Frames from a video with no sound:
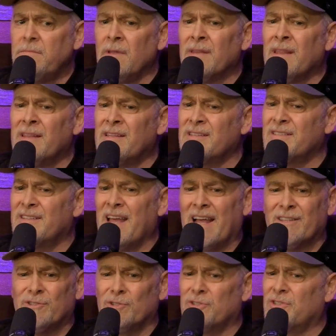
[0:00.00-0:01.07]
that the
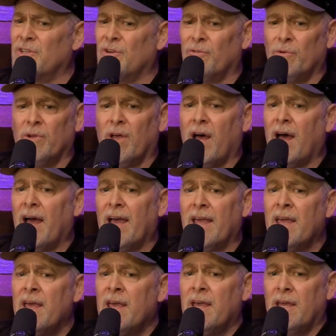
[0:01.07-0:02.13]
stats are still real high
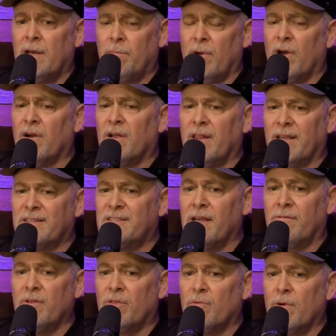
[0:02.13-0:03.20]
in America, like
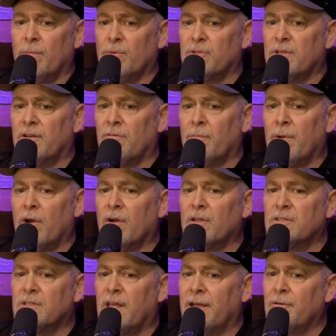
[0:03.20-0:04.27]
73% of
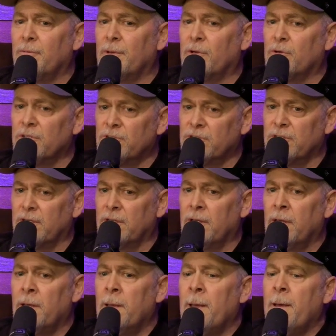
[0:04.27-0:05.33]
Americans claim to be
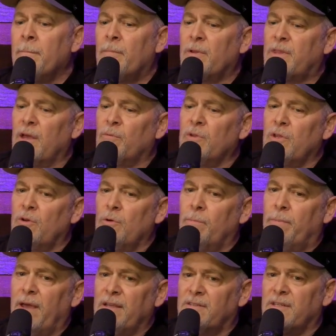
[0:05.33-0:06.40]
Christian. But then when you do
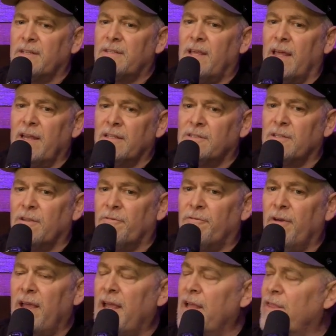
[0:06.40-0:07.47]
basic tenets of the
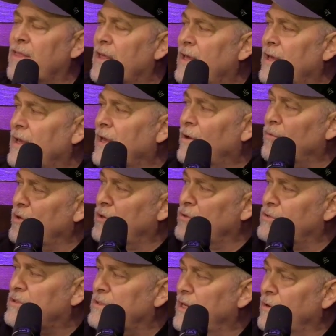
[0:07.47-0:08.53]
faith, it
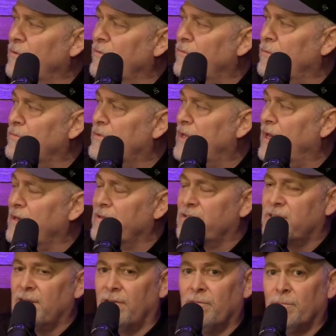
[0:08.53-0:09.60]
reduces anywhere from 10 to
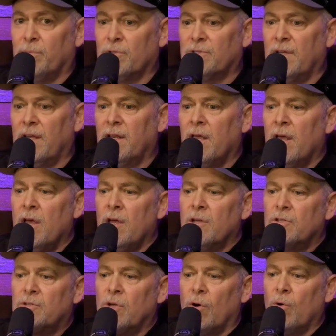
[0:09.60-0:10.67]
7%.
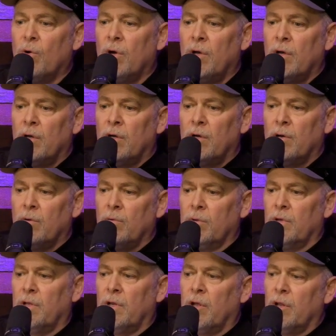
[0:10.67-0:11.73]
So,
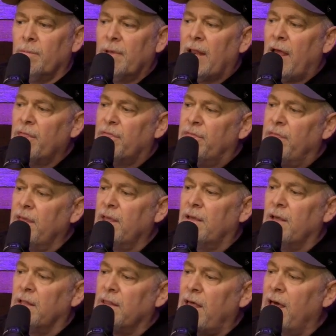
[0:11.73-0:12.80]
you know what I mean? I
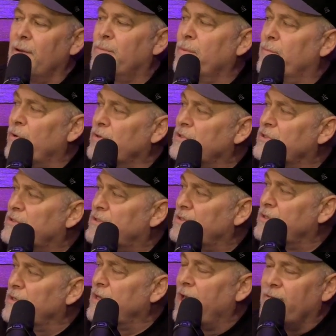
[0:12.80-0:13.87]
think a lot of people are just
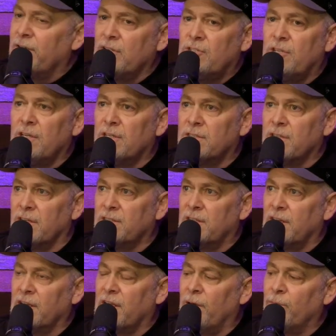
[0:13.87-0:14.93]
having Jesus. I
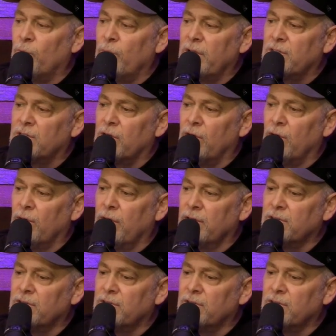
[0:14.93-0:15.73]
said a couple weeks ago on